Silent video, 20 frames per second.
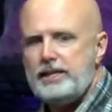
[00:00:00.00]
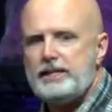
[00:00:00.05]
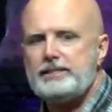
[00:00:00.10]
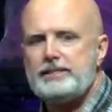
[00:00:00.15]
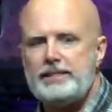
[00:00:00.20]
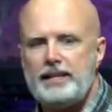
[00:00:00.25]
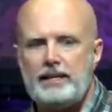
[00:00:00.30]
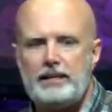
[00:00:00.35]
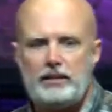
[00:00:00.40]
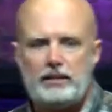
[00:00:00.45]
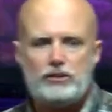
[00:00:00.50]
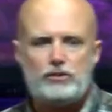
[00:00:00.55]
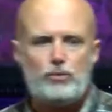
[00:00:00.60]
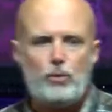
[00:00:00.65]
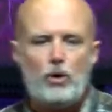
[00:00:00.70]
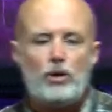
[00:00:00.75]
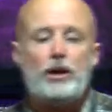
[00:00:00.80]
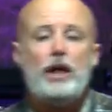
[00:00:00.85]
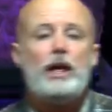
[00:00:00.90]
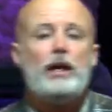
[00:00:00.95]
He has said in His
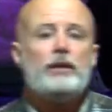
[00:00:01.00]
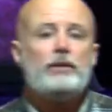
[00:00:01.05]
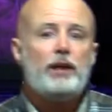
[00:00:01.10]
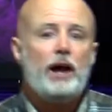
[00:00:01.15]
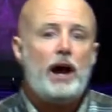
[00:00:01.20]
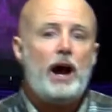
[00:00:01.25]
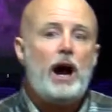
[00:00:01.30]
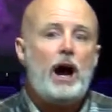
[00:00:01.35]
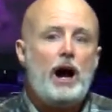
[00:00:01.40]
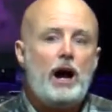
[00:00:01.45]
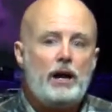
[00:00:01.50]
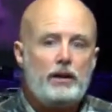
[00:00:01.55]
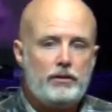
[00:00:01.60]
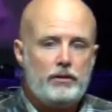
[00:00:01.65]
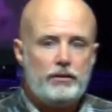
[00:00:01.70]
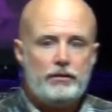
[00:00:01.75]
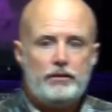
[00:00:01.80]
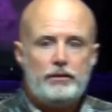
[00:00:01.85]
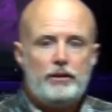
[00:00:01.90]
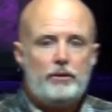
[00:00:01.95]
word to
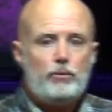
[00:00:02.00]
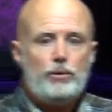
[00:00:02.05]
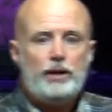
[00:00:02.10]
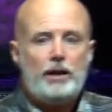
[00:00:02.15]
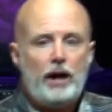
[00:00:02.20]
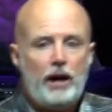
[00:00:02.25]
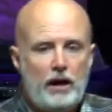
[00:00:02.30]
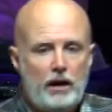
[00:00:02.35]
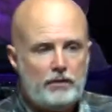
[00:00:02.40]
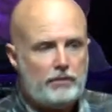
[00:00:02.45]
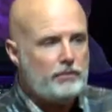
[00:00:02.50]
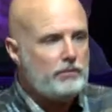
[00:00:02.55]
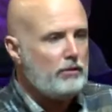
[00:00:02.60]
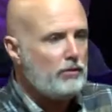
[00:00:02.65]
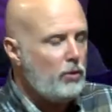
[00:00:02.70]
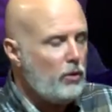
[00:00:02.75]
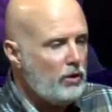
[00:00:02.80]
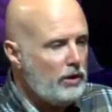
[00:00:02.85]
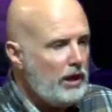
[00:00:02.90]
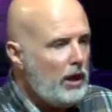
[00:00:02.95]
honor, we honor the
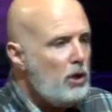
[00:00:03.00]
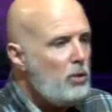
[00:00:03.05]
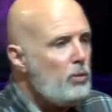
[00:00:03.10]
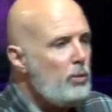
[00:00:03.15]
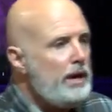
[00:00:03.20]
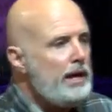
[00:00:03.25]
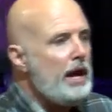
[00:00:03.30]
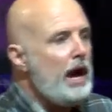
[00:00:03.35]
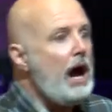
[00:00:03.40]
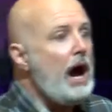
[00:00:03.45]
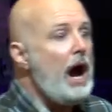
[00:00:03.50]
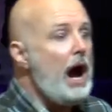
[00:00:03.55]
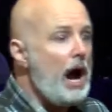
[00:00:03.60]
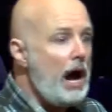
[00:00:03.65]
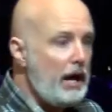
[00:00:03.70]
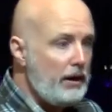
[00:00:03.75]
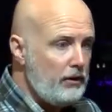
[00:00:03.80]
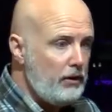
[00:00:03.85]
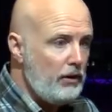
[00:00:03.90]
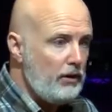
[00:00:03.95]
Lord. We
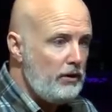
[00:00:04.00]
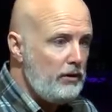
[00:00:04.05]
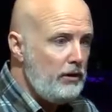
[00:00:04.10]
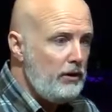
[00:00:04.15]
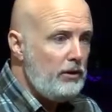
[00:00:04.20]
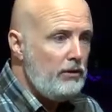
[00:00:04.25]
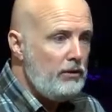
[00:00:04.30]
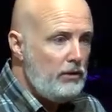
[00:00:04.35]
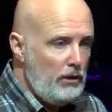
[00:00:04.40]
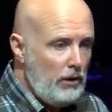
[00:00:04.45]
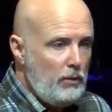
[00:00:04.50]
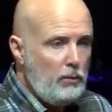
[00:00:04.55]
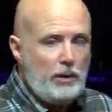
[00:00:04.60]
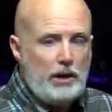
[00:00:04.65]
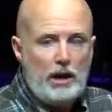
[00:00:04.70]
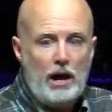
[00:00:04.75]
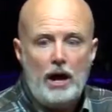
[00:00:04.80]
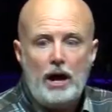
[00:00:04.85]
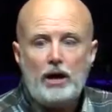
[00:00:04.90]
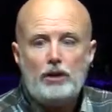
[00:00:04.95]
honor
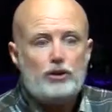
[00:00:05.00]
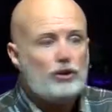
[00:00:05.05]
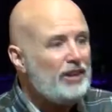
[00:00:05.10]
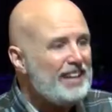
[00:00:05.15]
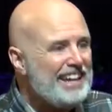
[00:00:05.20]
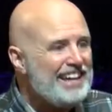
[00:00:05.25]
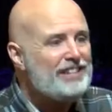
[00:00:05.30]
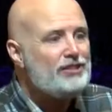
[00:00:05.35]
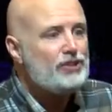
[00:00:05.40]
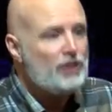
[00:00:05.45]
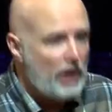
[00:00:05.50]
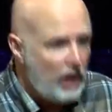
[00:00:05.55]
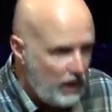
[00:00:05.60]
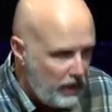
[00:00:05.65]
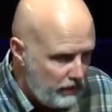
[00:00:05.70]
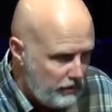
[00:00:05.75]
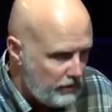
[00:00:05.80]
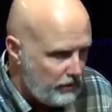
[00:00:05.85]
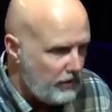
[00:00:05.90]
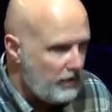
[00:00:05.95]
we honor each
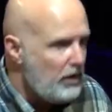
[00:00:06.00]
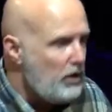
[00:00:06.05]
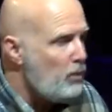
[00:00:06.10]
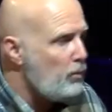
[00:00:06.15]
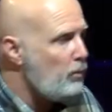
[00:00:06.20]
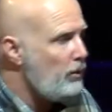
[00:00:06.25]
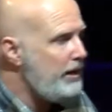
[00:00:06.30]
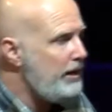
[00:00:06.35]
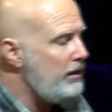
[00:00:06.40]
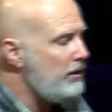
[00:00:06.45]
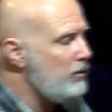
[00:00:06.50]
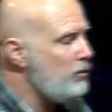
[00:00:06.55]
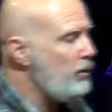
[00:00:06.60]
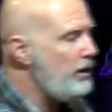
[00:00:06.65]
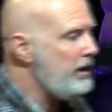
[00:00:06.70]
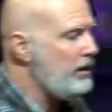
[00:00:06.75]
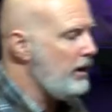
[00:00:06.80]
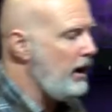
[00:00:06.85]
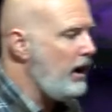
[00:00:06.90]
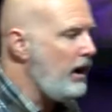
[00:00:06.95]
other. We,
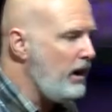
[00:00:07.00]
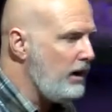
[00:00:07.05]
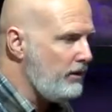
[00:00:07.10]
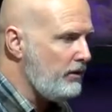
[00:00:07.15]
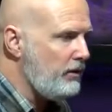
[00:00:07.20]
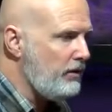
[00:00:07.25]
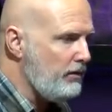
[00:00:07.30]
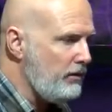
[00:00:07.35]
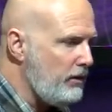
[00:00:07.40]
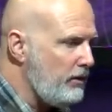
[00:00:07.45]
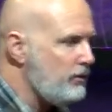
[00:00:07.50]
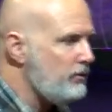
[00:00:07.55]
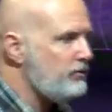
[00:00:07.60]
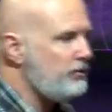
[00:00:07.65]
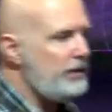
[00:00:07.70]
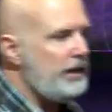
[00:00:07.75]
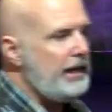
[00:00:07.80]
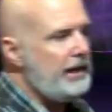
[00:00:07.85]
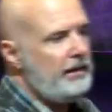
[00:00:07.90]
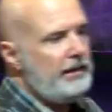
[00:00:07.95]
we honor
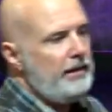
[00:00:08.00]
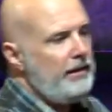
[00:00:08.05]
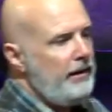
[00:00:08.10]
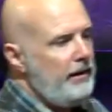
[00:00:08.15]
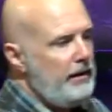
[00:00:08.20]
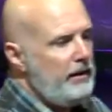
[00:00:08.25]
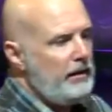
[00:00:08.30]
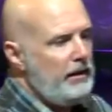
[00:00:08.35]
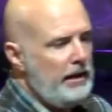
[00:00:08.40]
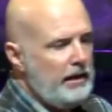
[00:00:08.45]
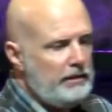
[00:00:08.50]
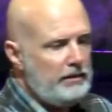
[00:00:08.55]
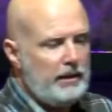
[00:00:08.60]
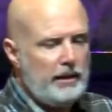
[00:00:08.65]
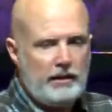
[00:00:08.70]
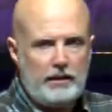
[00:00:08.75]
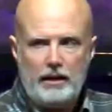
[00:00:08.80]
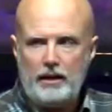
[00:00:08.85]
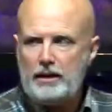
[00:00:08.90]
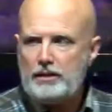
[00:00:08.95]
those that, uh,
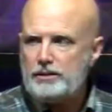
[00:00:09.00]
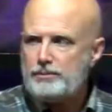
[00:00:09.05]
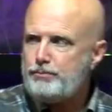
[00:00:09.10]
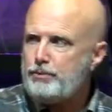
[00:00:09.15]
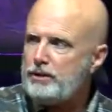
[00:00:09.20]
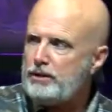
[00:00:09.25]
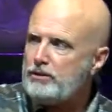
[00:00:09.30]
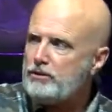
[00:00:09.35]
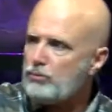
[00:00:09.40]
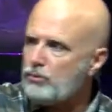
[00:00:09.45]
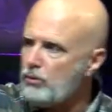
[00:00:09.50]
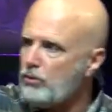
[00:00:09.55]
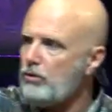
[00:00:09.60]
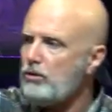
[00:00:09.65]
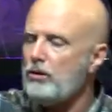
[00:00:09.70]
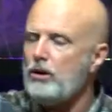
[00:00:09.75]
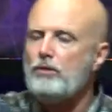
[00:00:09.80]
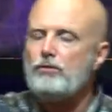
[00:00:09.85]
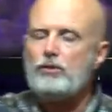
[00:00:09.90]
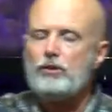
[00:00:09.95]
that God has put in the
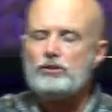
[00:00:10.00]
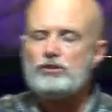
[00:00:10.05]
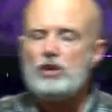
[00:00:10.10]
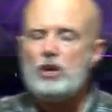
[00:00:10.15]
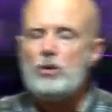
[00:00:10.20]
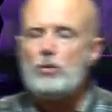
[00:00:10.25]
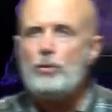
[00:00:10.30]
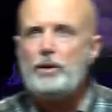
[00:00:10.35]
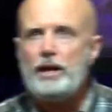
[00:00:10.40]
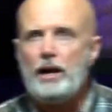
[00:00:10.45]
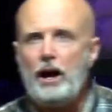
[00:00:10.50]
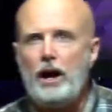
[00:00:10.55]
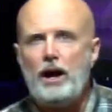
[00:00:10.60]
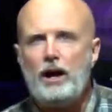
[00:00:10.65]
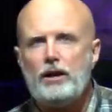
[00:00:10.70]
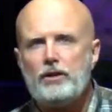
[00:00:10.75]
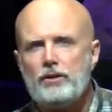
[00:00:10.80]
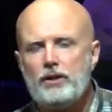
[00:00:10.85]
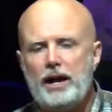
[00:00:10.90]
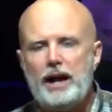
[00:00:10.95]
rule over us. We
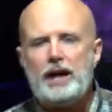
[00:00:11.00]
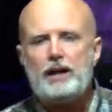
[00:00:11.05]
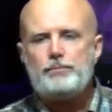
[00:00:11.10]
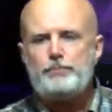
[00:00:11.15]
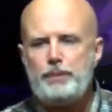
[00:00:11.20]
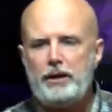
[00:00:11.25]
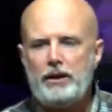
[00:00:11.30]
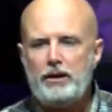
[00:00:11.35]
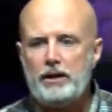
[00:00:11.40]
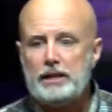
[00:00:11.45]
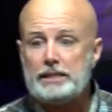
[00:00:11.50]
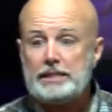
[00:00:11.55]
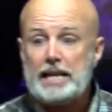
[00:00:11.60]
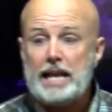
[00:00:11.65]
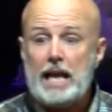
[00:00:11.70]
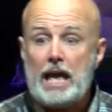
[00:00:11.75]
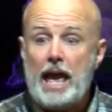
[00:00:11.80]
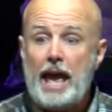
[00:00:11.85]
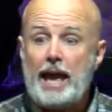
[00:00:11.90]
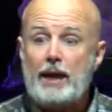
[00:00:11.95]
honor our parents.
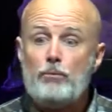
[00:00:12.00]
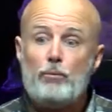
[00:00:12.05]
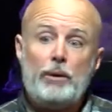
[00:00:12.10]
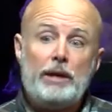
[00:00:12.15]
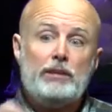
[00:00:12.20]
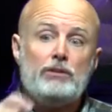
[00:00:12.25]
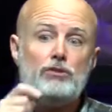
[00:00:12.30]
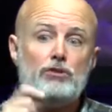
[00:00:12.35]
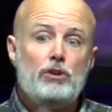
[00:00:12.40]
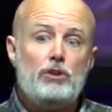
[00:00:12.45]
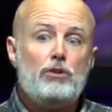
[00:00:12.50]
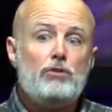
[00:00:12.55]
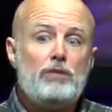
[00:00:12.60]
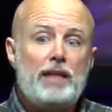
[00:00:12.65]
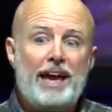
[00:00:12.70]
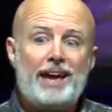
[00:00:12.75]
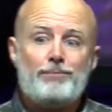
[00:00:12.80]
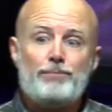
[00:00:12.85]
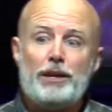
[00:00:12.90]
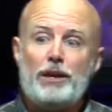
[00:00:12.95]
And we do
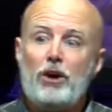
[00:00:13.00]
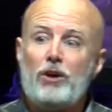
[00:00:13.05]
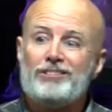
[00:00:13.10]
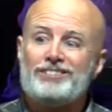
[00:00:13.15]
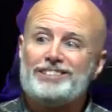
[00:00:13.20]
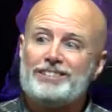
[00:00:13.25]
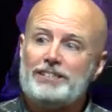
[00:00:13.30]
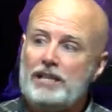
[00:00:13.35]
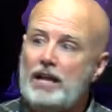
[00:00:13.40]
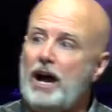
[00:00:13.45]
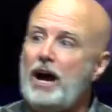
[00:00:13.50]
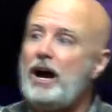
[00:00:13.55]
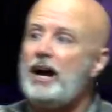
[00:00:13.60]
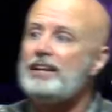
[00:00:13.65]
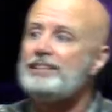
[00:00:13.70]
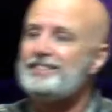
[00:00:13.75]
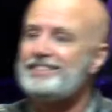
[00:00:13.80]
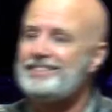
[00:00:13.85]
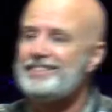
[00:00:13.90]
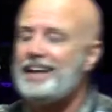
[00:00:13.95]
that because
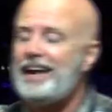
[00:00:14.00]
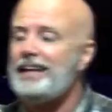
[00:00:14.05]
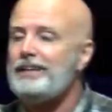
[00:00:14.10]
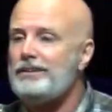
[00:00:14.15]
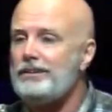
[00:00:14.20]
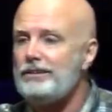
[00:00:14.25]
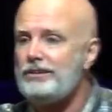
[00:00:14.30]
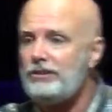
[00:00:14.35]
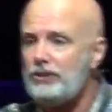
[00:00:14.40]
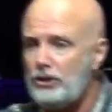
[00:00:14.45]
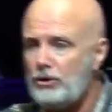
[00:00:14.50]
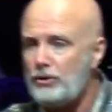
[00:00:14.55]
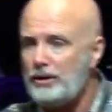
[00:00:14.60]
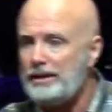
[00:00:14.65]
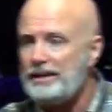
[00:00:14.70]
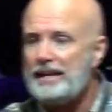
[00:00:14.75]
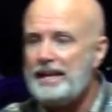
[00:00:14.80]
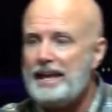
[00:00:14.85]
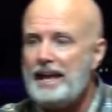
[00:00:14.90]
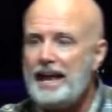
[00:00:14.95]
God said to do
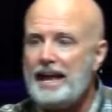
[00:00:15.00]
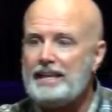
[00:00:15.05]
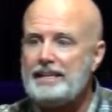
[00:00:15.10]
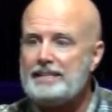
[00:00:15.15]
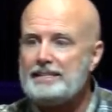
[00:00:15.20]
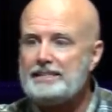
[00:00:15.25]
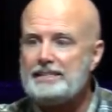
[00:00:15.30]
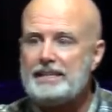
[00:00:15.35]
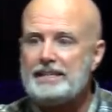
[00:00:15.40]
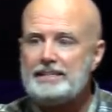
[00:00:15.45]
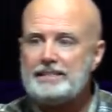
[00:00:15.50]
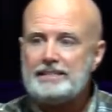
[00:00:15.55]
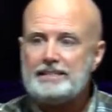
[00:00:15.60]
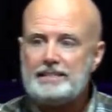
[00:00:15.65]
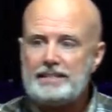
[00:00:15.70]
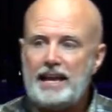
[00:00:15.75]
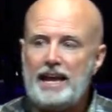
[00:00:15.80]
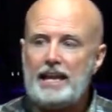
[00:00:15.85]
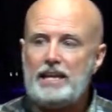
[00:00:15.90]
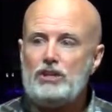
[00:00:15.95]
it, and He didn't
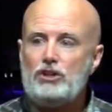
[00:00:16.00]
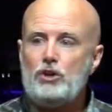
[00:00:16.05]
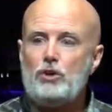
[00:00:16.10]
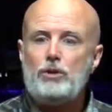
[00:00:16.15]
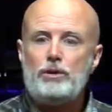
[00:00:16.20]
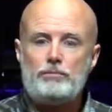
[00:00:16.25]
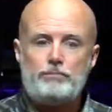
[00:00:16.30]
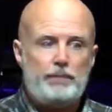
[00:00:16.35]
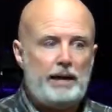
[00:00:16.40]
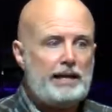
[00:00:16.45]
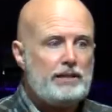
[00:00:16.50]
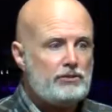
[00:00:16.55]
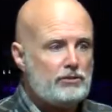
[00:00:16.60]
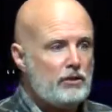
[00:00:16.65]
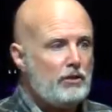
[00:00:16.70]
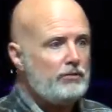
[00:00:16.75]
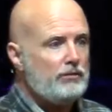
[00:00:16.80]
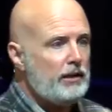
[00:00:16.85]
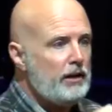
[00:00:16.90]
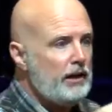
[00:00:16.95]
say do it based
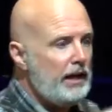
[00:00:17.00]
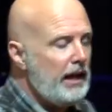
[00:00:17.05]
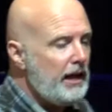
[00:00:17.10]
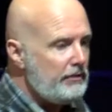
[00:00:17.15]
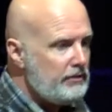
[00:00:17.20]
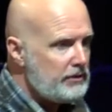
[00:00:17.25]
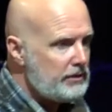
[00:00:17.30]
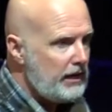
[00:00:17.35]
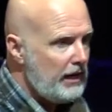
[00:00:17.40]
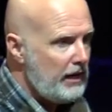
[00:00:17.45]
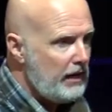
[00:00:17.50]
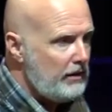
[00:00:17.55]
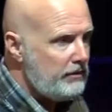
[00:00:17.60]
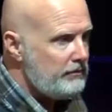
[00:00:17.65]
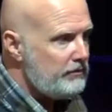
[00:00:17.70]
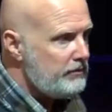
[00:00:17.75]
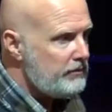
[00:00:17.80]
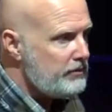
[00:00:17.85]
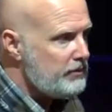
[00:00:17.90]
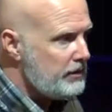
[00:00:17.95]
on their
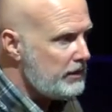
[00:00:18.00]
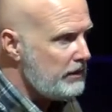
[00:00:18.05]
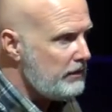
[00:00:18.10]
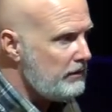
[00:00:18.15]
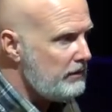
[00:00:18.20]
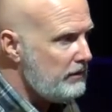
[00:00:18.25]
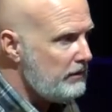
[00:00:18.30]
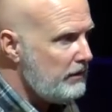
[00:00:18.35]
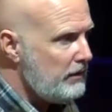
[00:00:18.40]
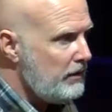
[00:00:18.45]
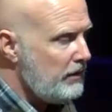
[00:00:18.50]
lifestyle. See?